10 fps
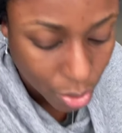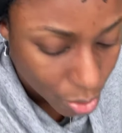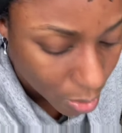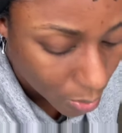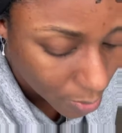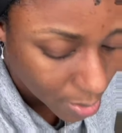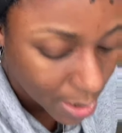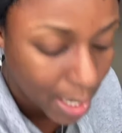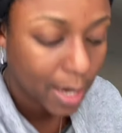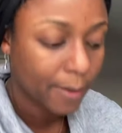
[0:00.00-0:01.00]
Don't
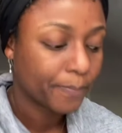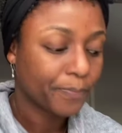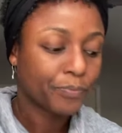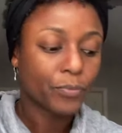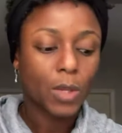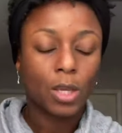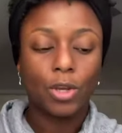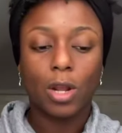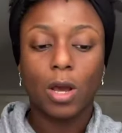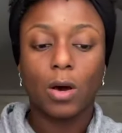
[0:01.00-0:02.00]
say,
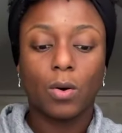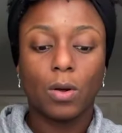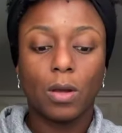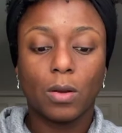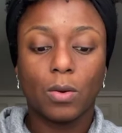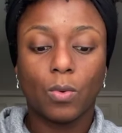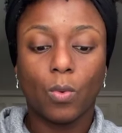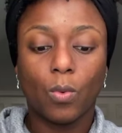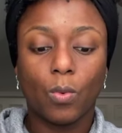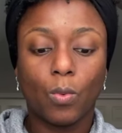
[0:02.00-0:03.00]
you know,
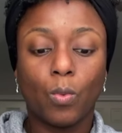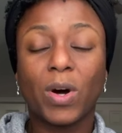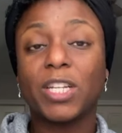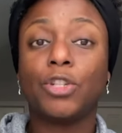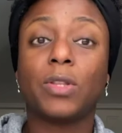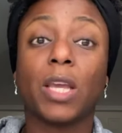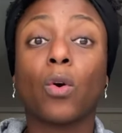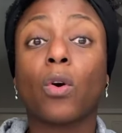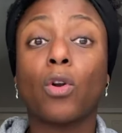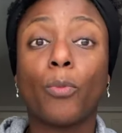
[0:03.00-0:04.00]
what did you think,
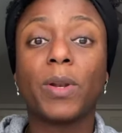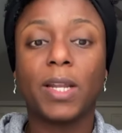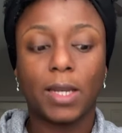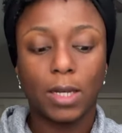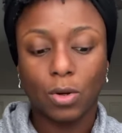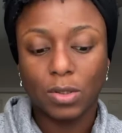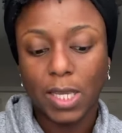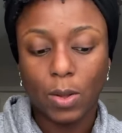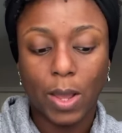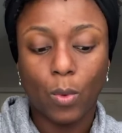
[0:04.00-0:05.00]
or an open-ended. Don't
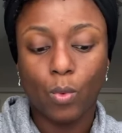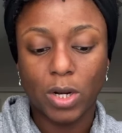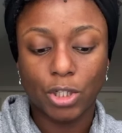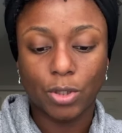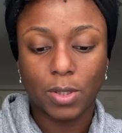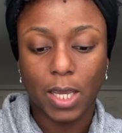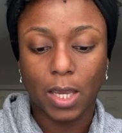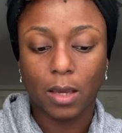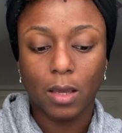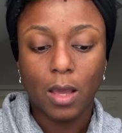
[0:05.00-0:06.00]
say like, what did you
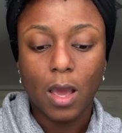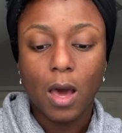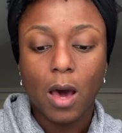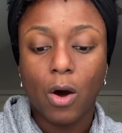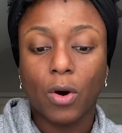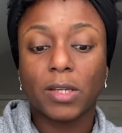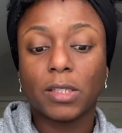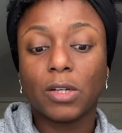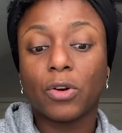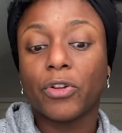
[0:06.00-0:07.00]
think? Or
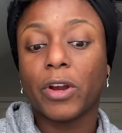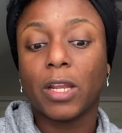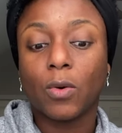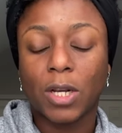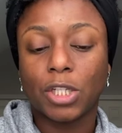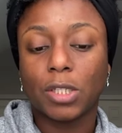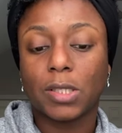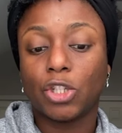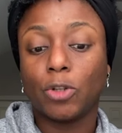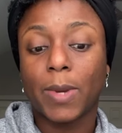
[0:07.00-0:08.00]
are there any questions
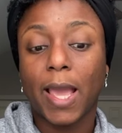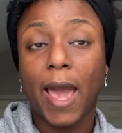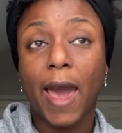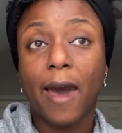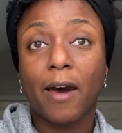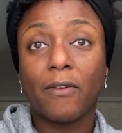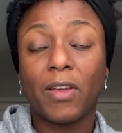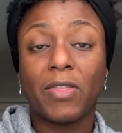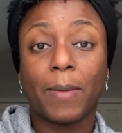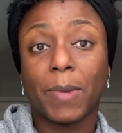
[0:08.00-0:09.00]
that you may have?
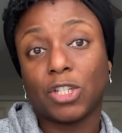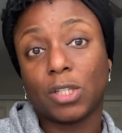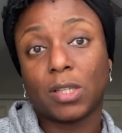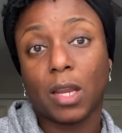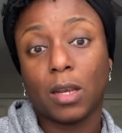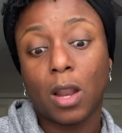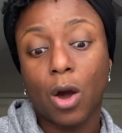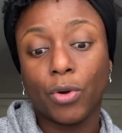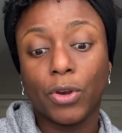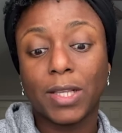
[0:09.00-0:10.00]
And they might just say
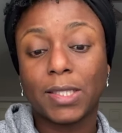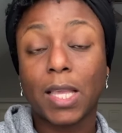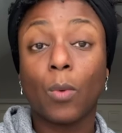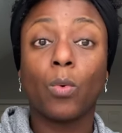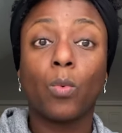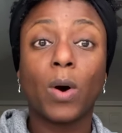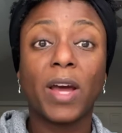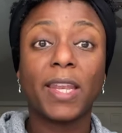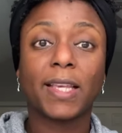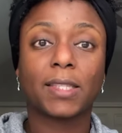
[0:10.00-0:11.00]
no. You can say, well,
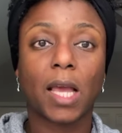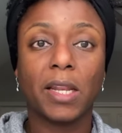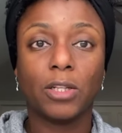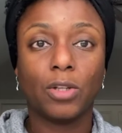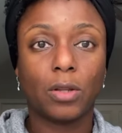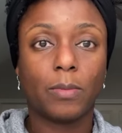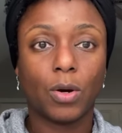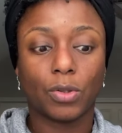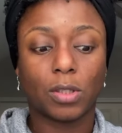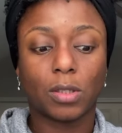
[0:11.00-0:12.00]
what excited you the
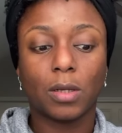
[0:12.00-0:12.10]
most?